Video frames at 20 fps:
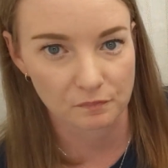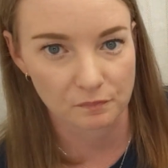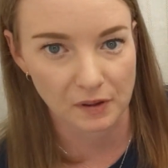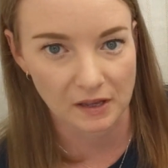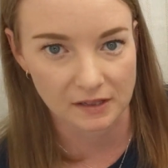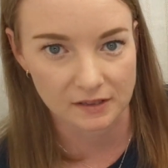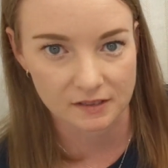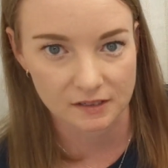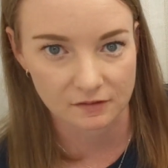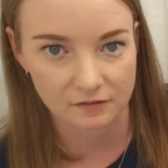
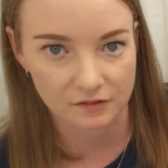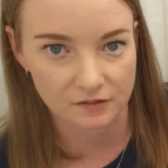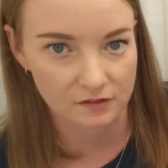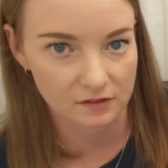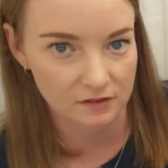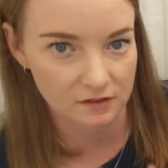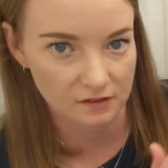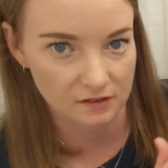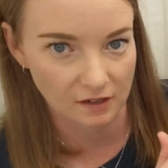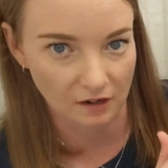bits of
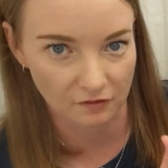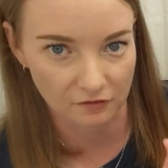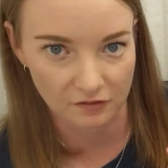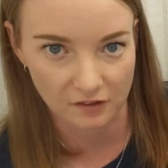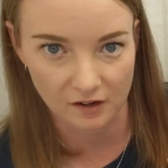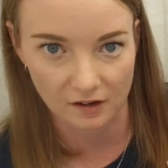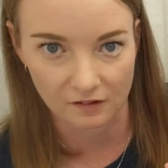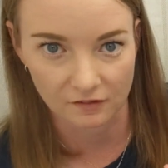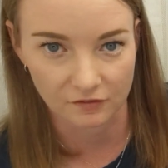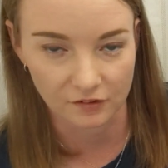stuff
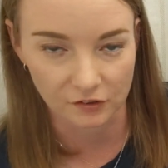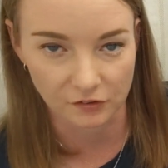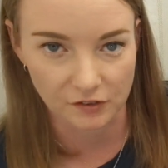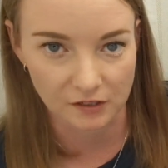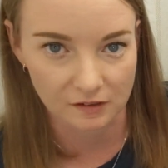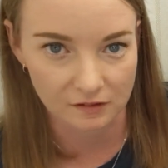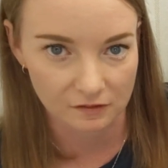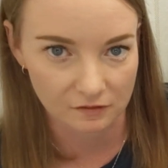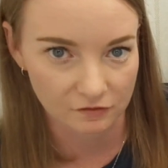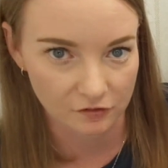that I filled
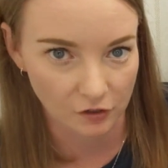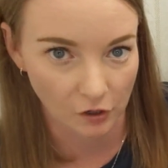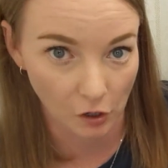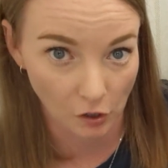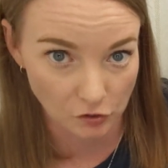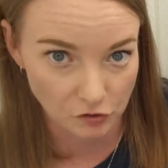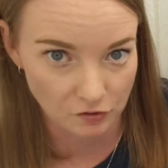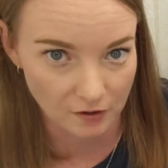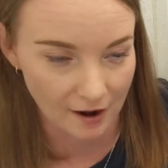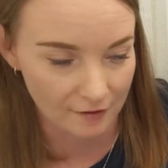in
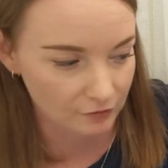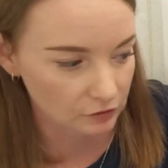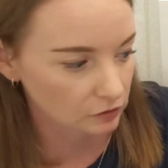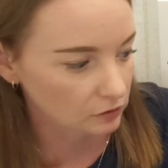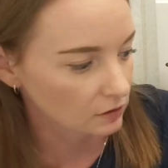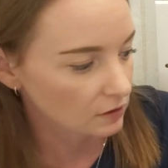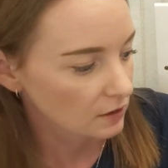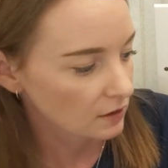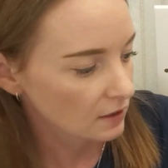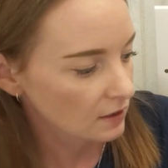for travel.